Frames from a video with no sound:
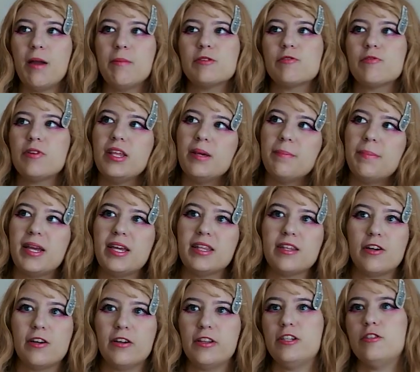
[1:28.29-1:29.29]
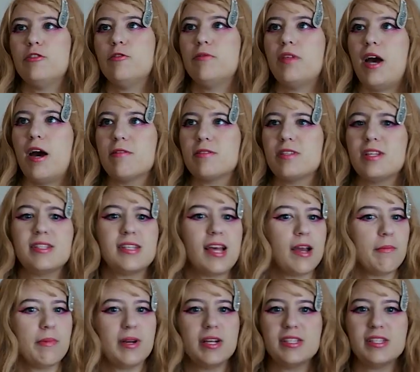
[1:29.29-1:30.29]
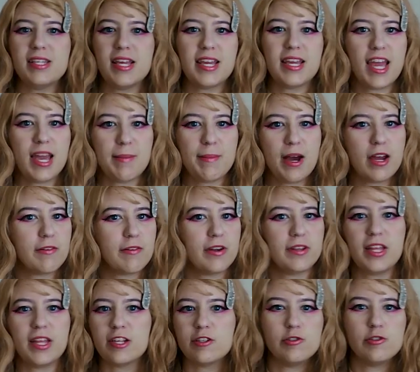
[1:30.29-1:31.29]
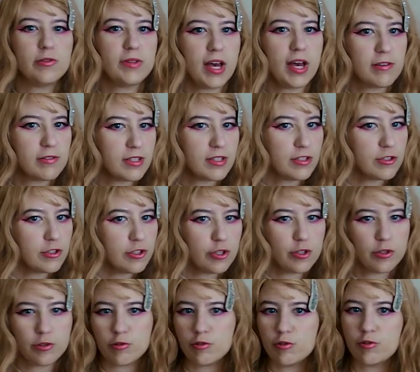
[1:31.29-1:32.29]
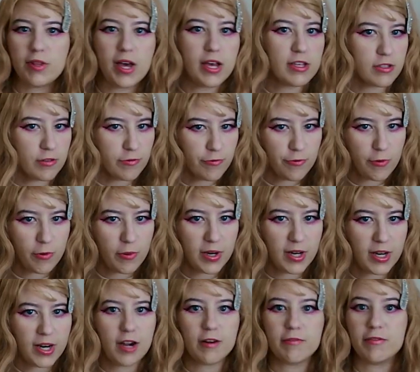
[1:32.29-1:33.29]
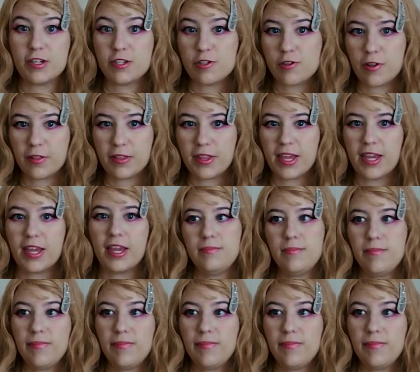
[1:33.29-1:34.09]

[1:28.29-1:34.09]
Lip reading: It was really big in the early 2000s. I want to say it came out around like 2002, 2004 originally,